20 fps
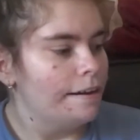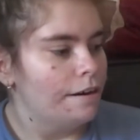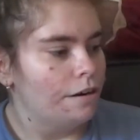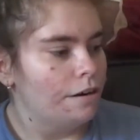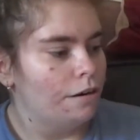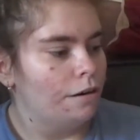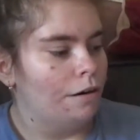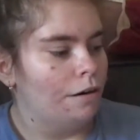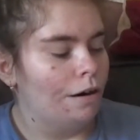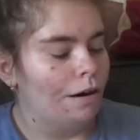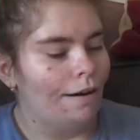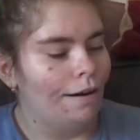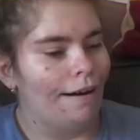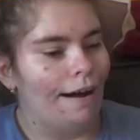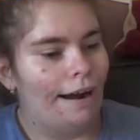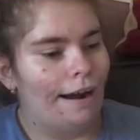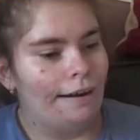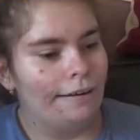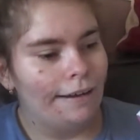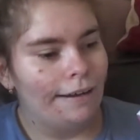
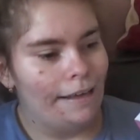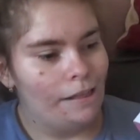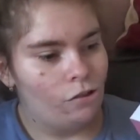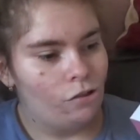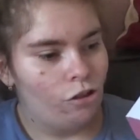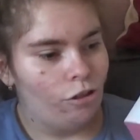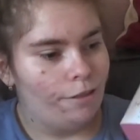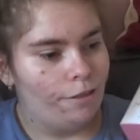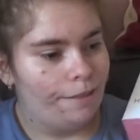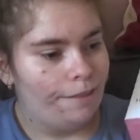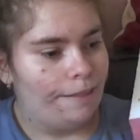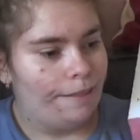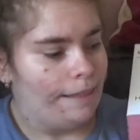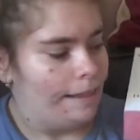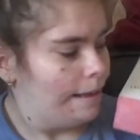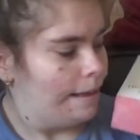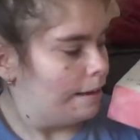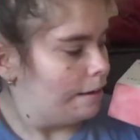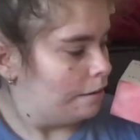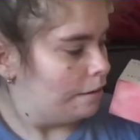
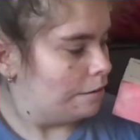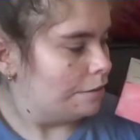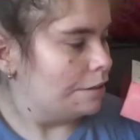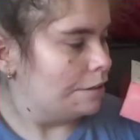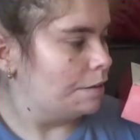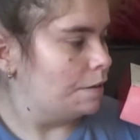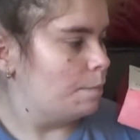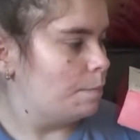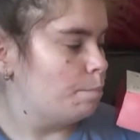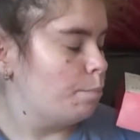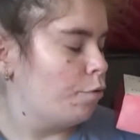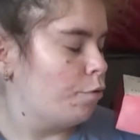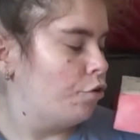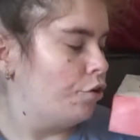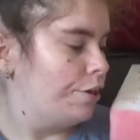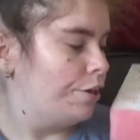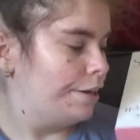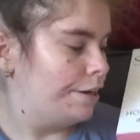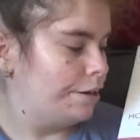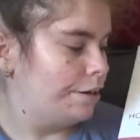Archangel's
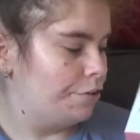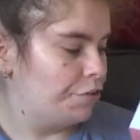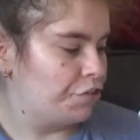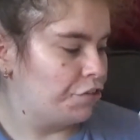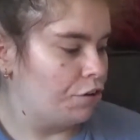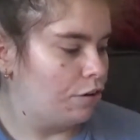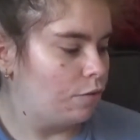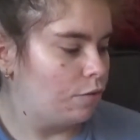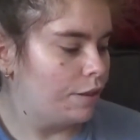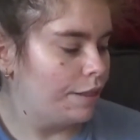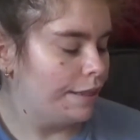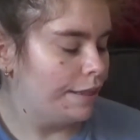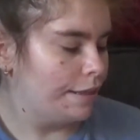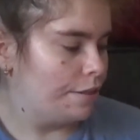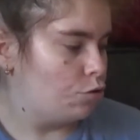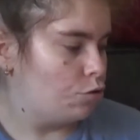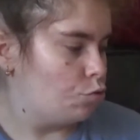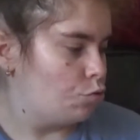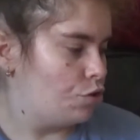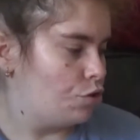employing her
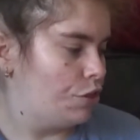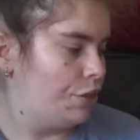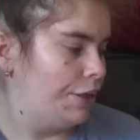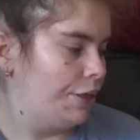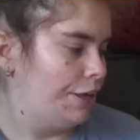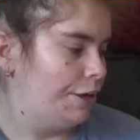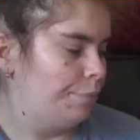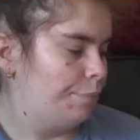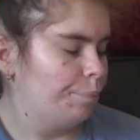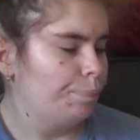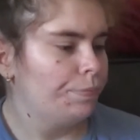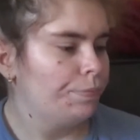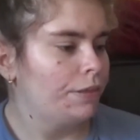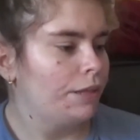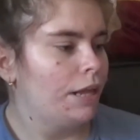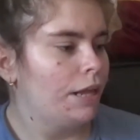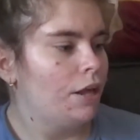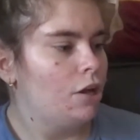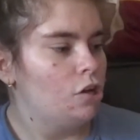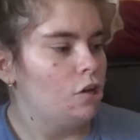services to see
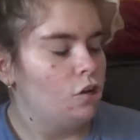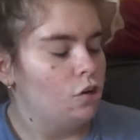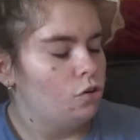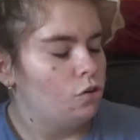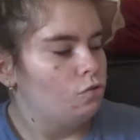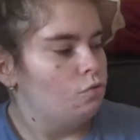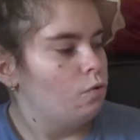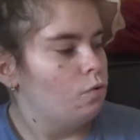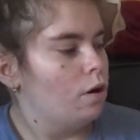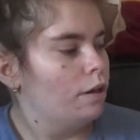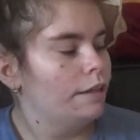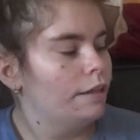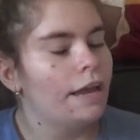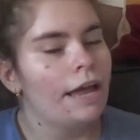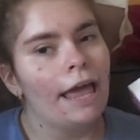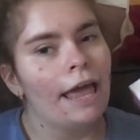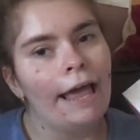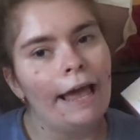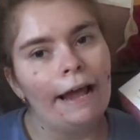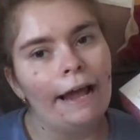what the
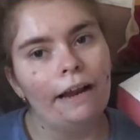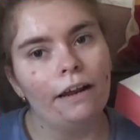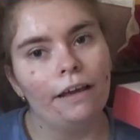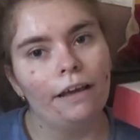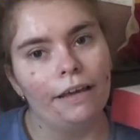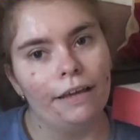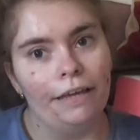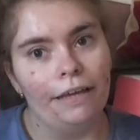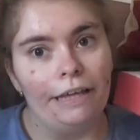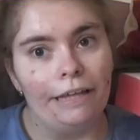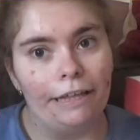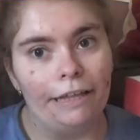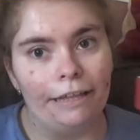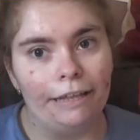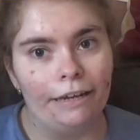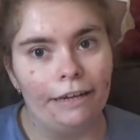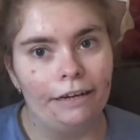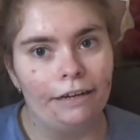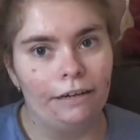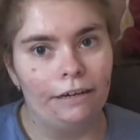hell
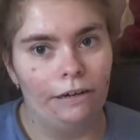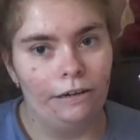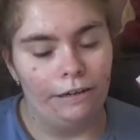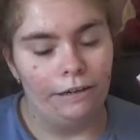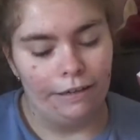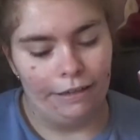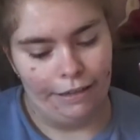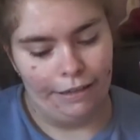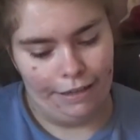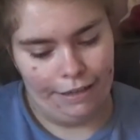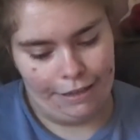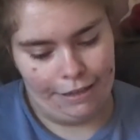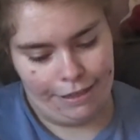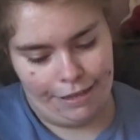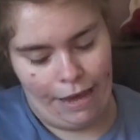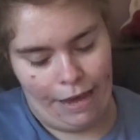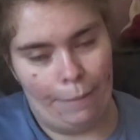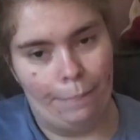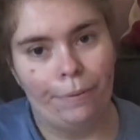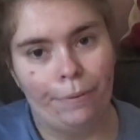is
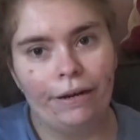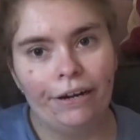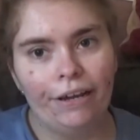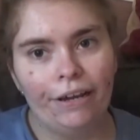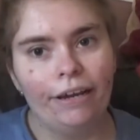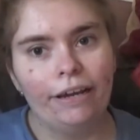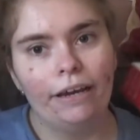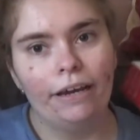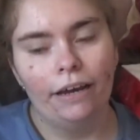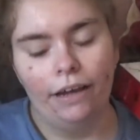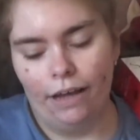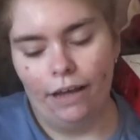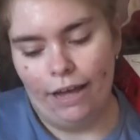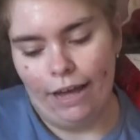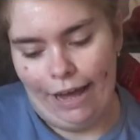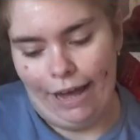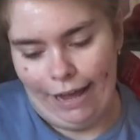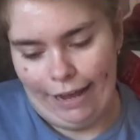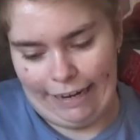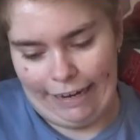happening,
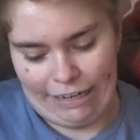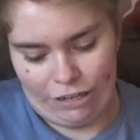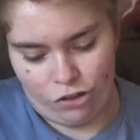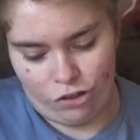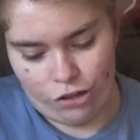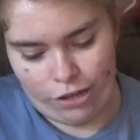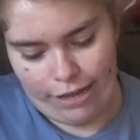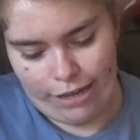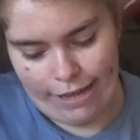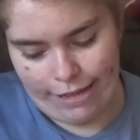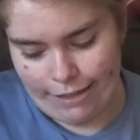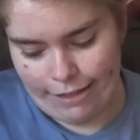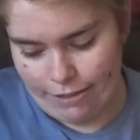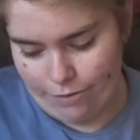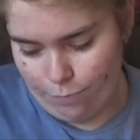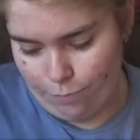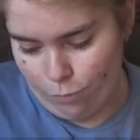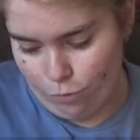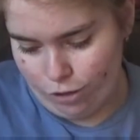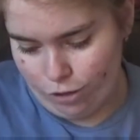and she gets
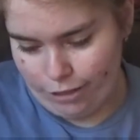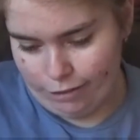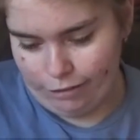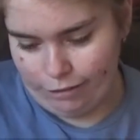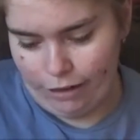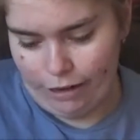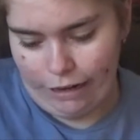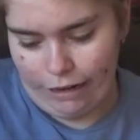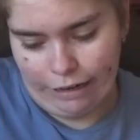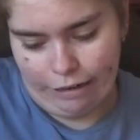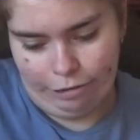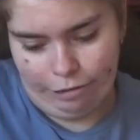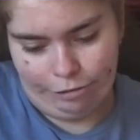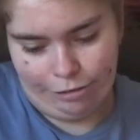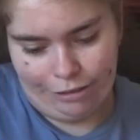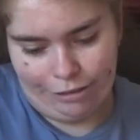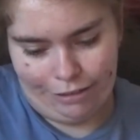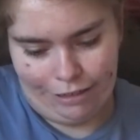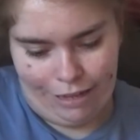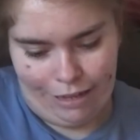a
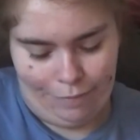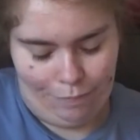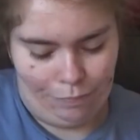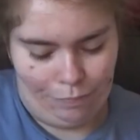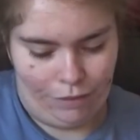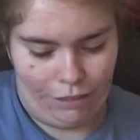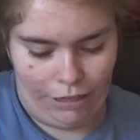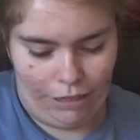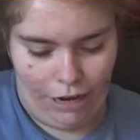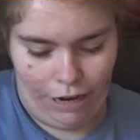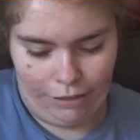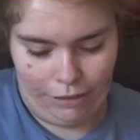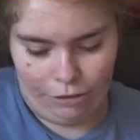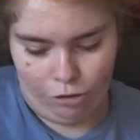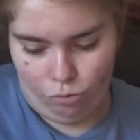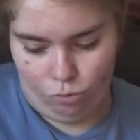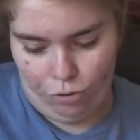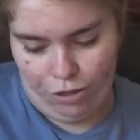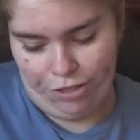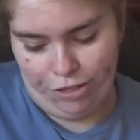bodyguard named Hunt,
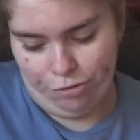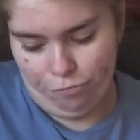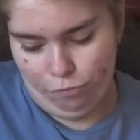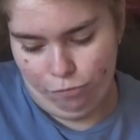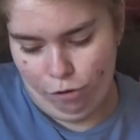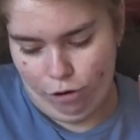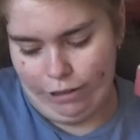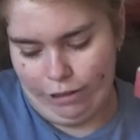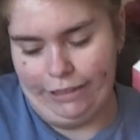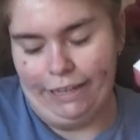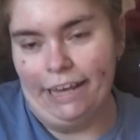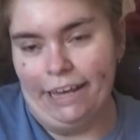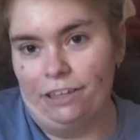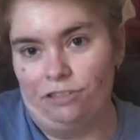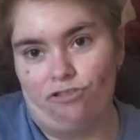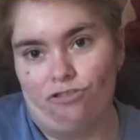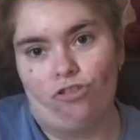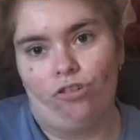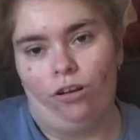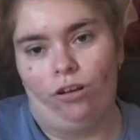who is a fallen
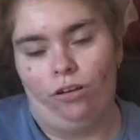angel.